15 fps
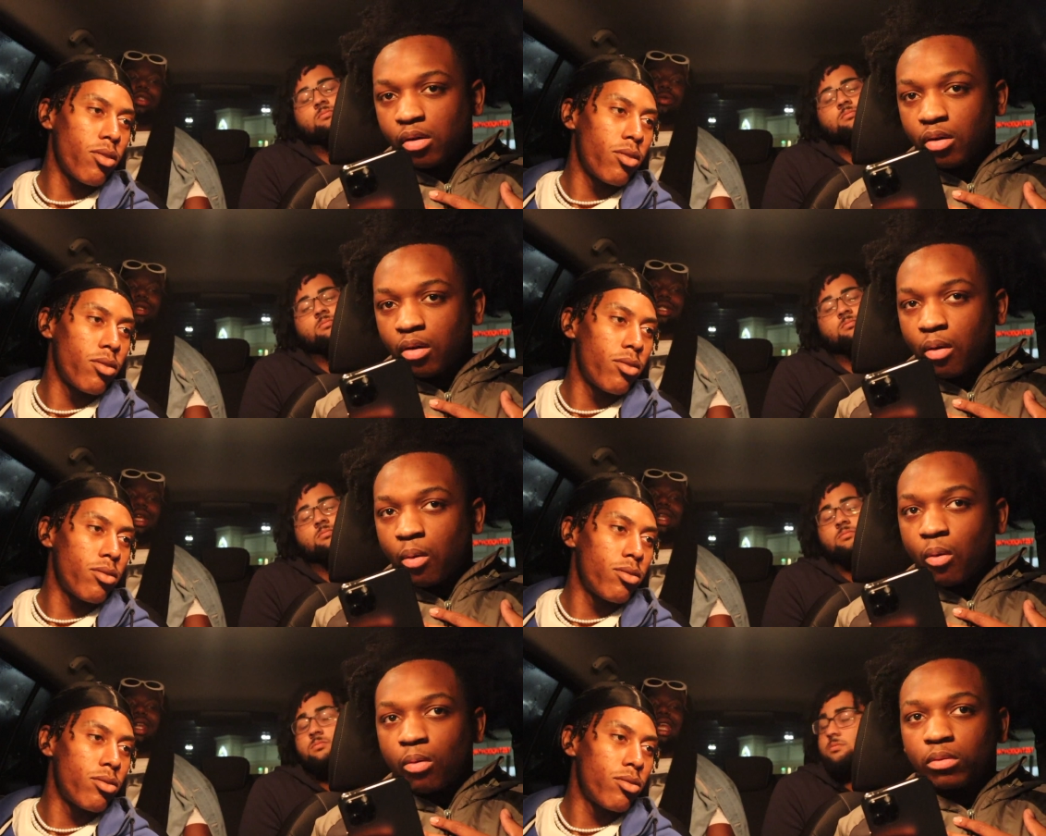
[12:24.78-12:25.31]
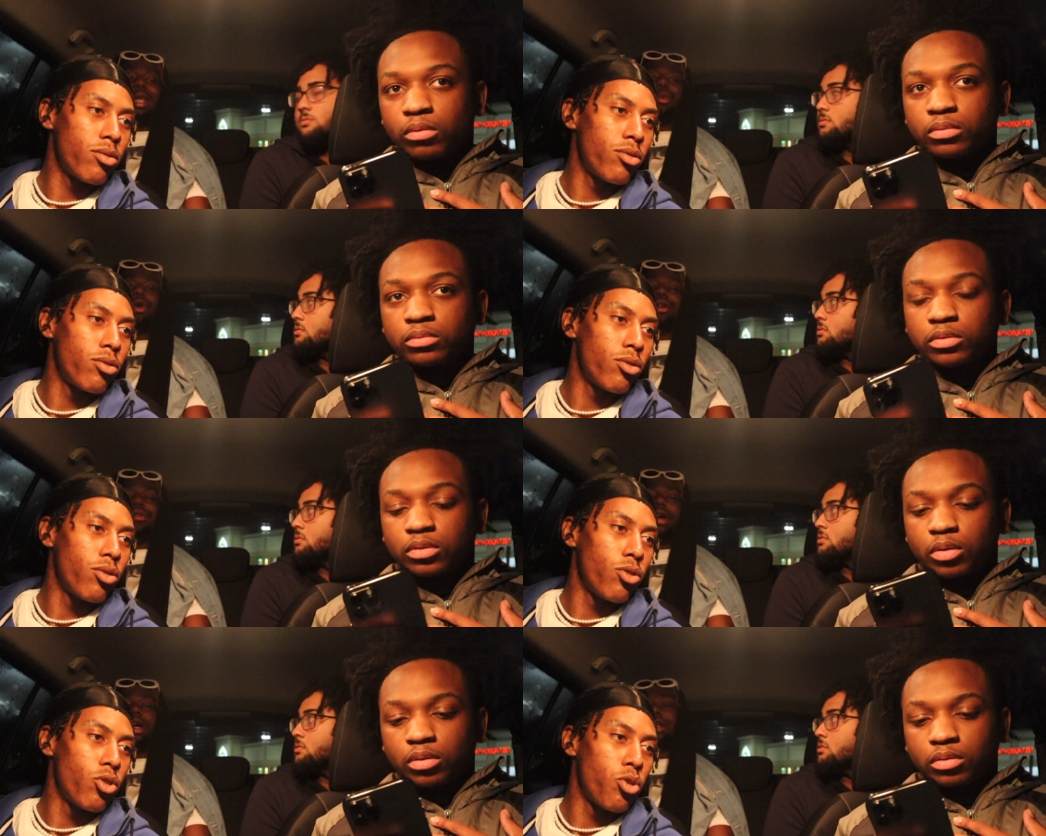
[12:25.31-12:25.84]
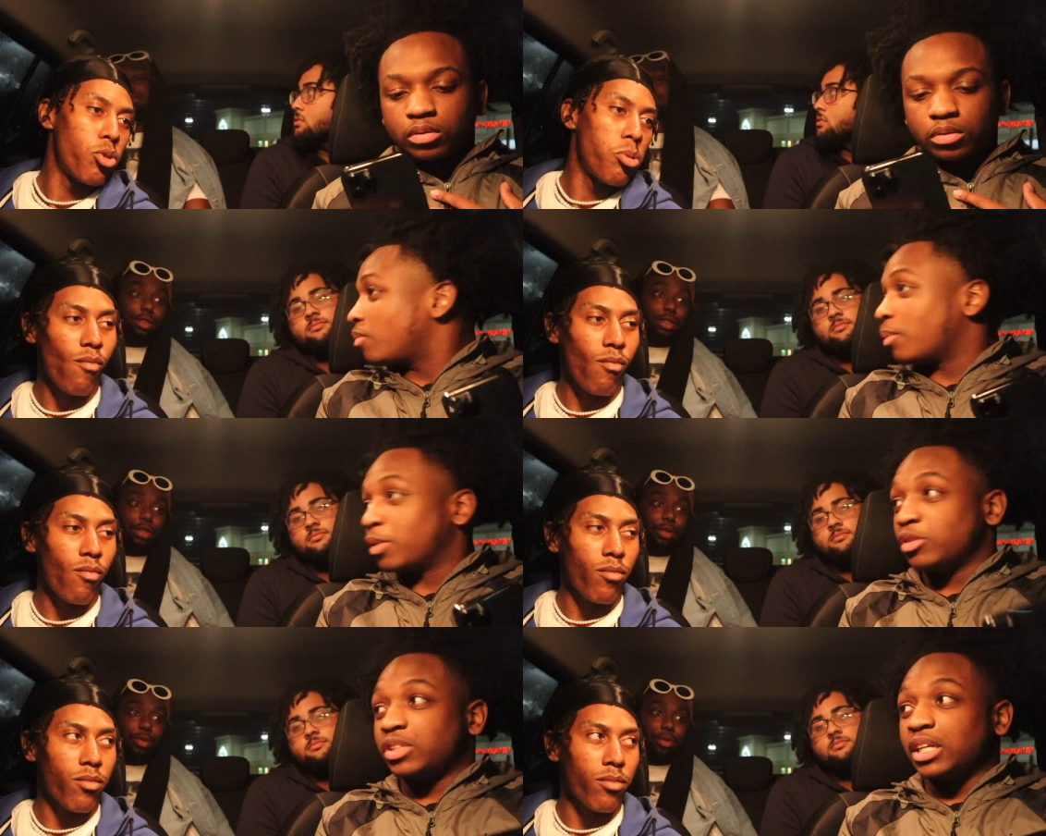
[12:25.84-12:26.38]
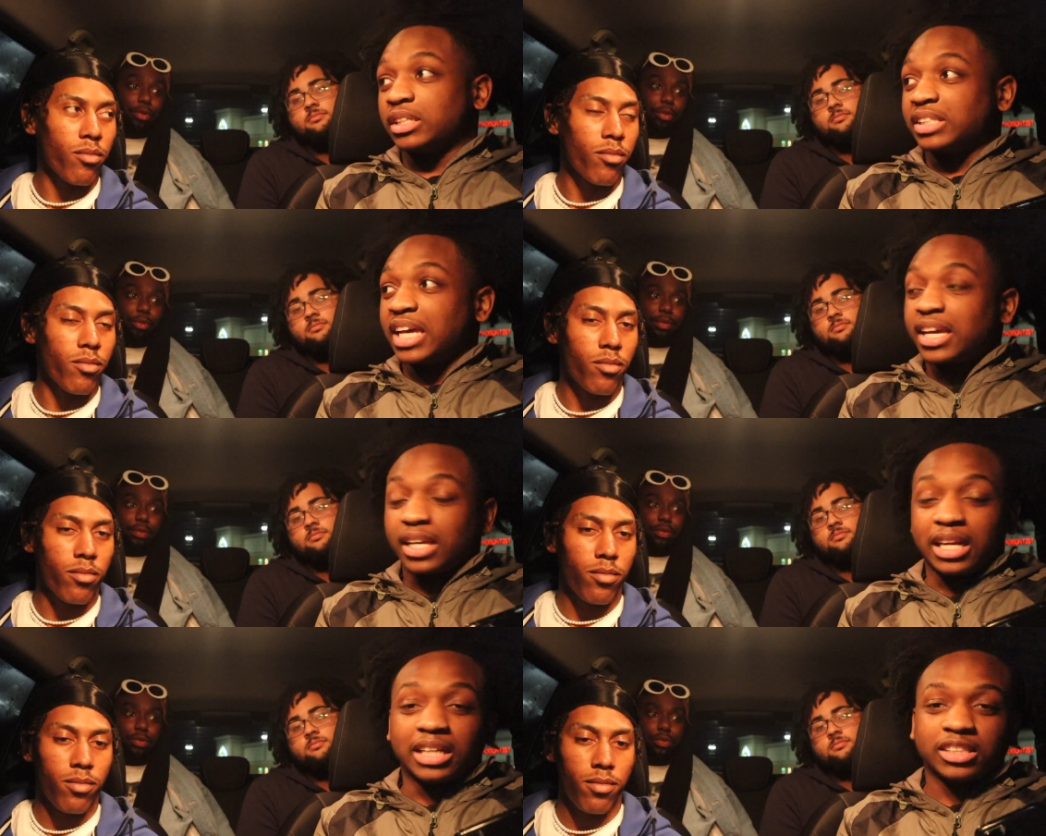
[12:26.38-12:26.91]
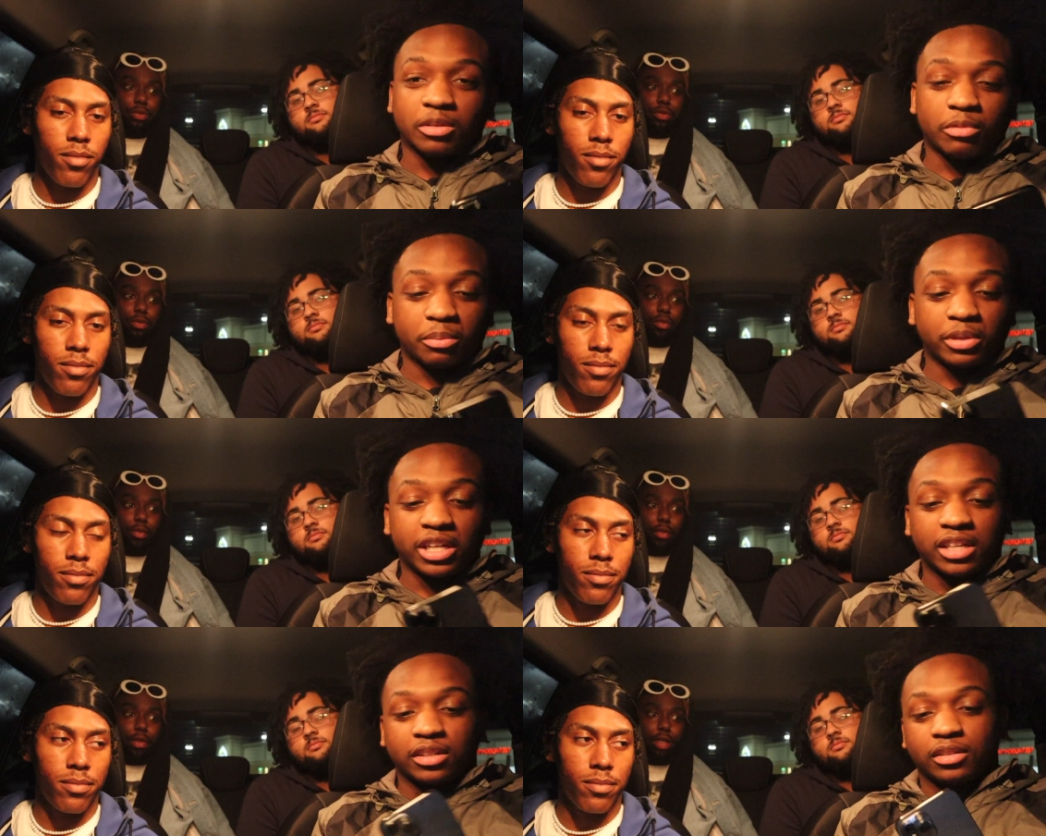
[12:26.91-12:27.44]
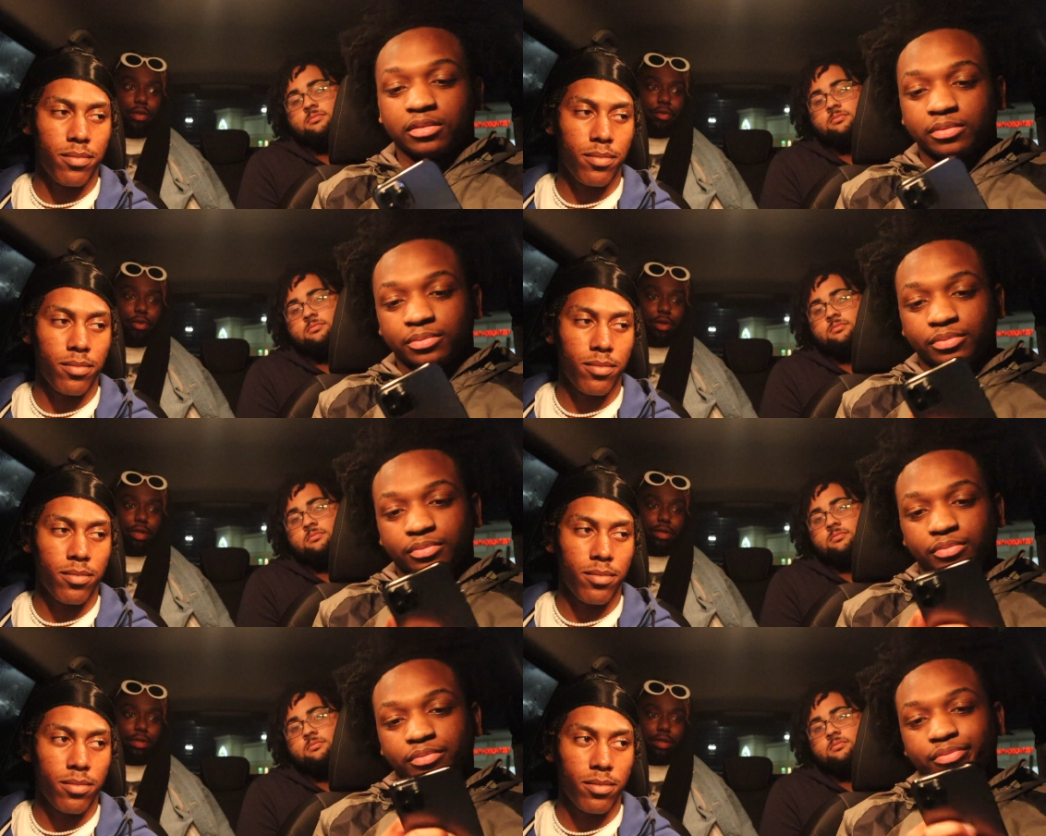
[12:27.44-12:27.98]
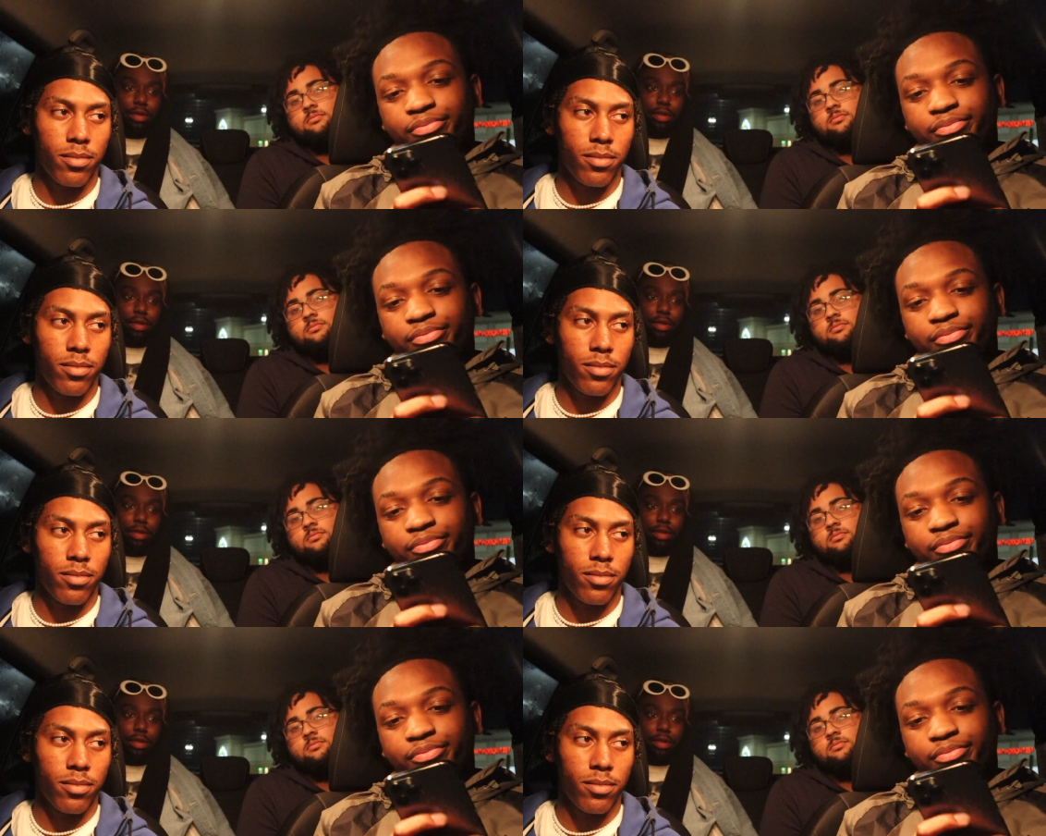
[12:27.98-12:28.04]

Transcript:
Speaker 1: shit was a solid eight point five. Remember you said attack, and I said remember that. For real?